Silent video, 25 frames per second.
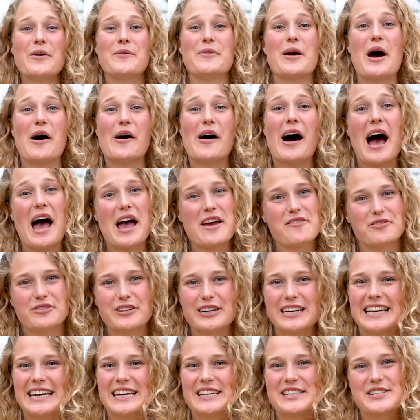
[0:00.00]
Well, I've
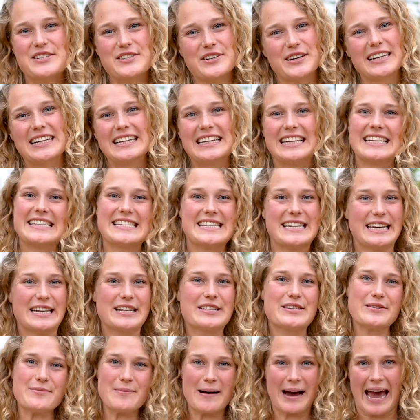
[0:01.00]
really enjoyed listening
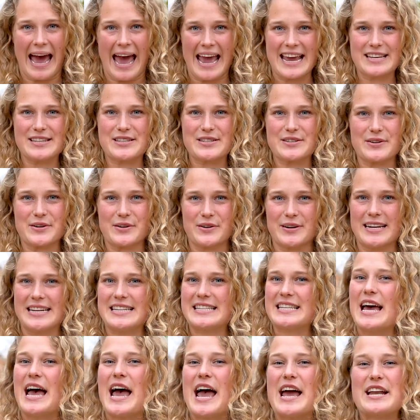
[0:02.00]
to Marije's stories,
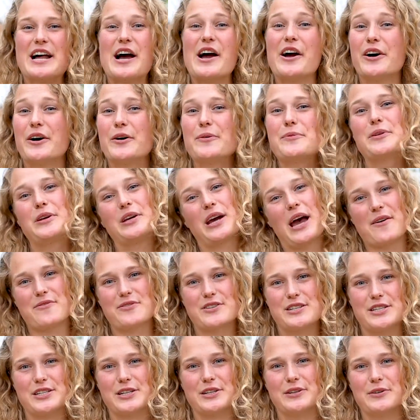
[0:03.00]
and I hope you
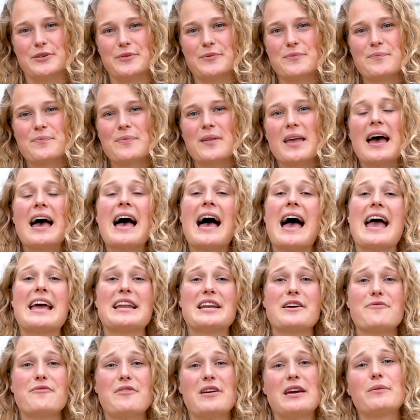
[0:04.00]
have too. And
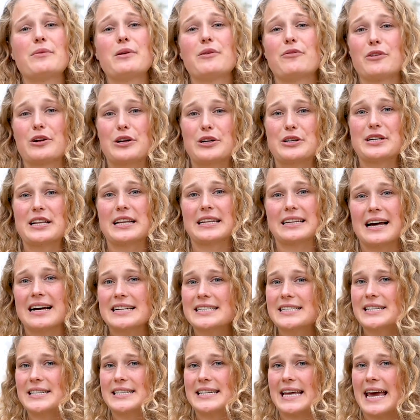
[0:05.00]
I think we've learned a
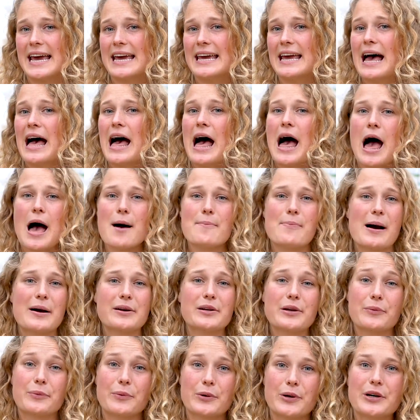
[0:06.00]
lot today about
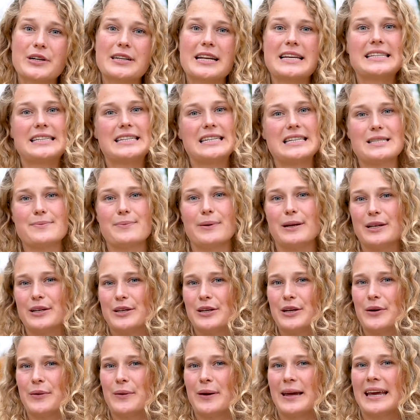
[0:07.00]
the work that she's been
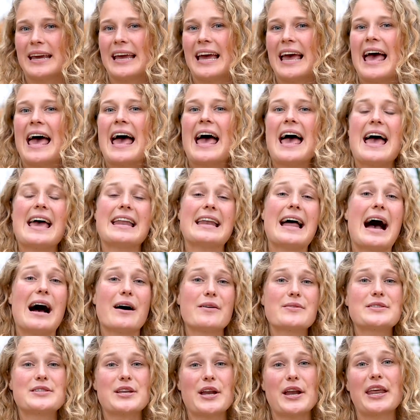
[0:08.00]
doing and how
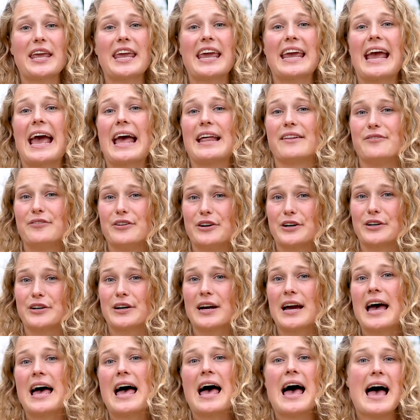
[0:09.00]
studying at WUR
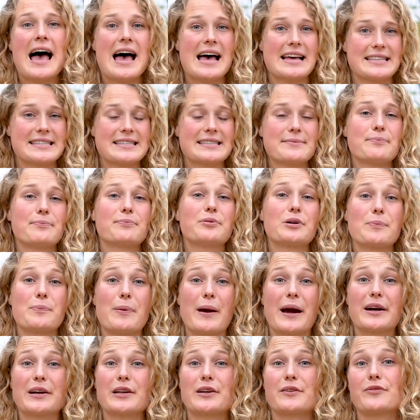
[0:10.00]
has
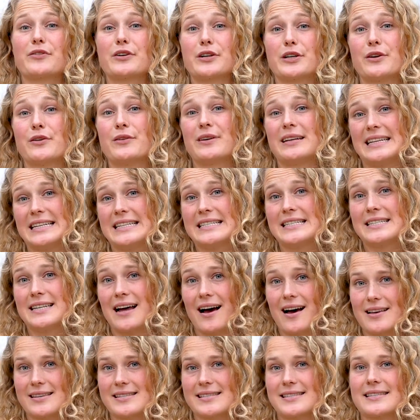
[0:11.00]
prepared her for doing these
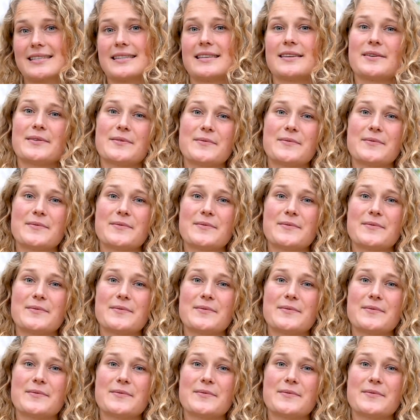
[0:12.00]
tasks.